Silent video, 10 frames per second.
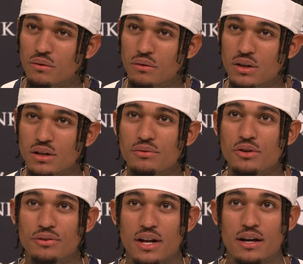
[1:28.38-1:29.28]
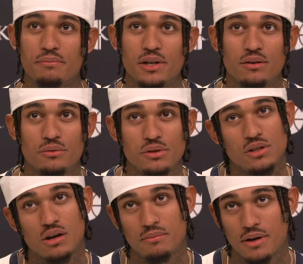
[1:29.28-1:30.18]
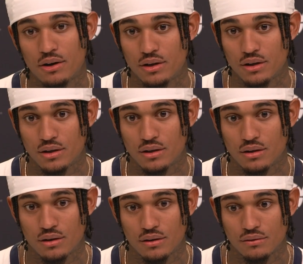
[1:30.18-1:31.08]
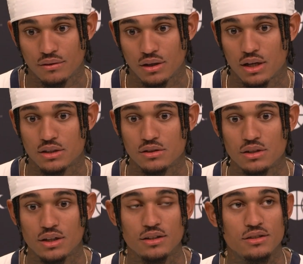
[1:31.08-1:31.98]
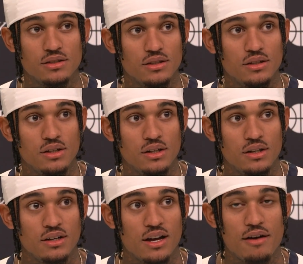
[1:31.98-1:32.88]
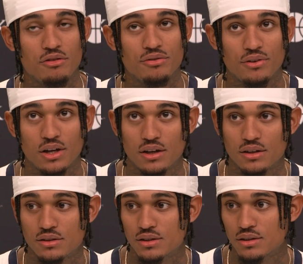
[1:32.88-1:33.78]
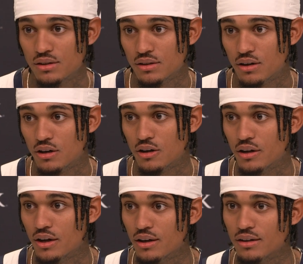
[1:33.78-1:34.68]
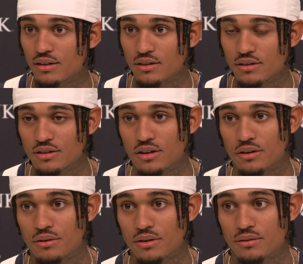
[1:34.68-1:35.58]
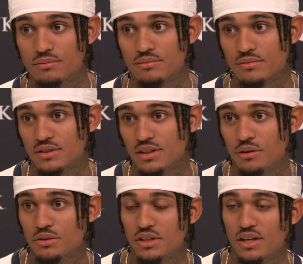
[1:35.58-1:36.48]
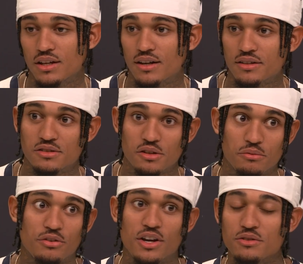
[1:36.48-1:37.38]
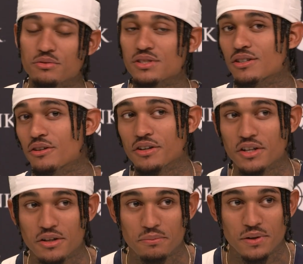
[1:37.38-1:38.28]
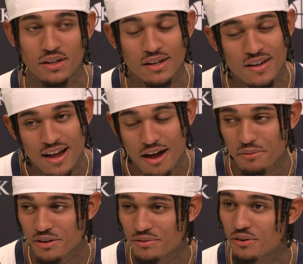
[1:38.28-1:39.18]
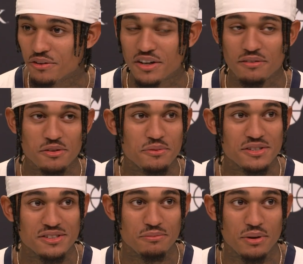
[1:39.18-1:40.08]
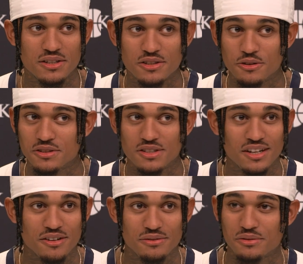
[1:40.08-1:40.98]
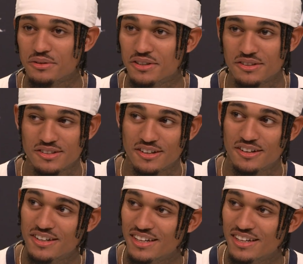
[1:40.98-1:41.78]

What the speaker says: We interviewed for like a minute. We was talking about like the tickets and having fans and all of that, you know. They were saying like some fans wasn't gonna come, but I mean, if you don't come, you're missing the best show in town for real. So